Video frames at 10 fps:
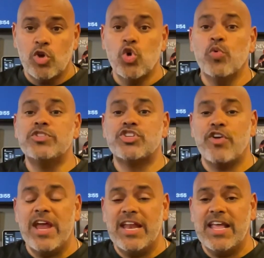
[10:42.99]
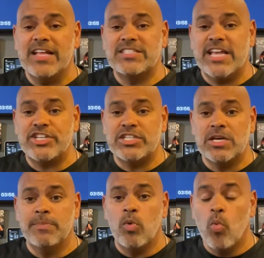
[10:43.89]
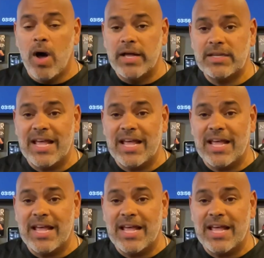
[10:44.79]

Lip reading: who is training in station number 1